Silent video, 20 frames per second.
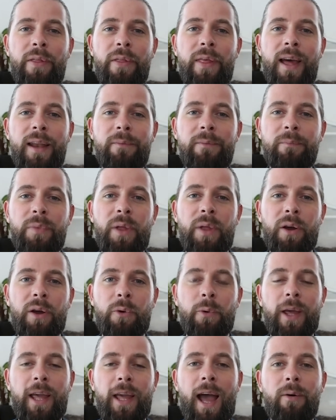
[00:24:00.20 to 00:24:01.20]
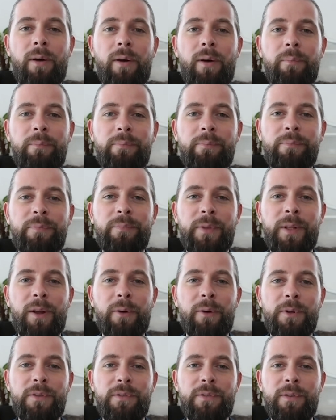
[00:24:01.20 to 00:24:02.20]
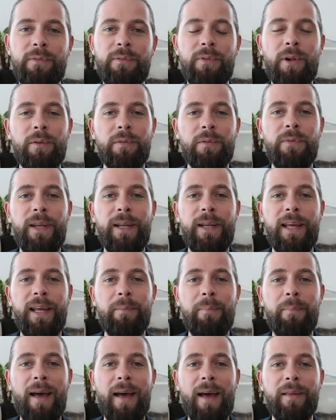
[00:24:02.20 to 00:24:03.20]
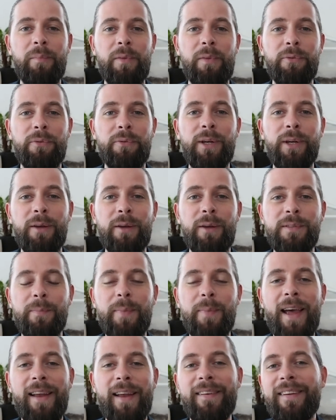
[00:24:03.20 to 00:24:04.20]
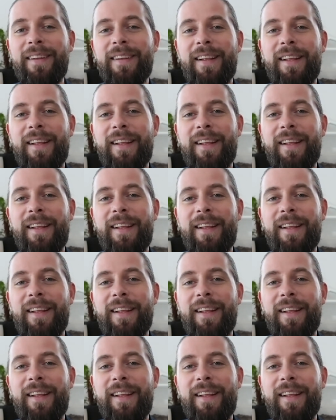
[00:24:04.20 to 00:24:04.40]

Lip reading: than a quick hour, you know, which involves feeding and bathing before he goes to bed.